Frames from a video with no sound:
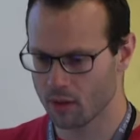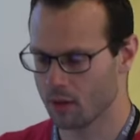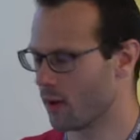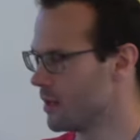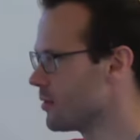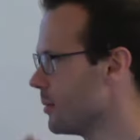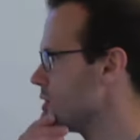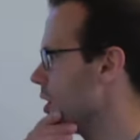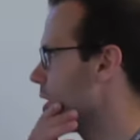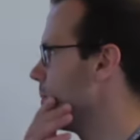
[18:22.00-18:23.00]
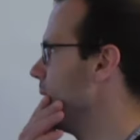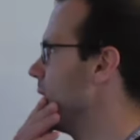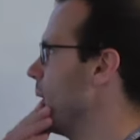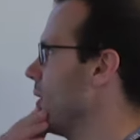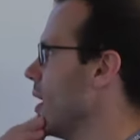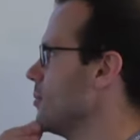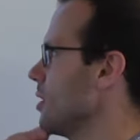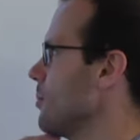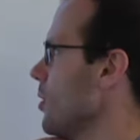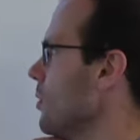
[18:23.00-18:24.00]
All right, so I'm going to talk a bit about
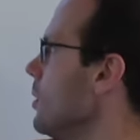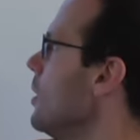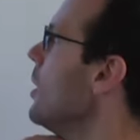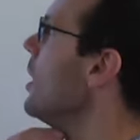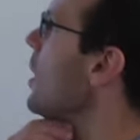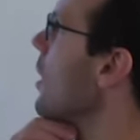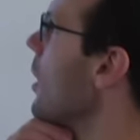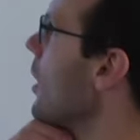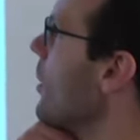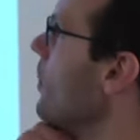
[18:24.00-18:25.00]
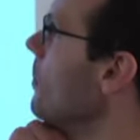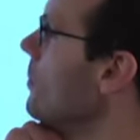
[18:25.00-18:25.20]
object model. Um,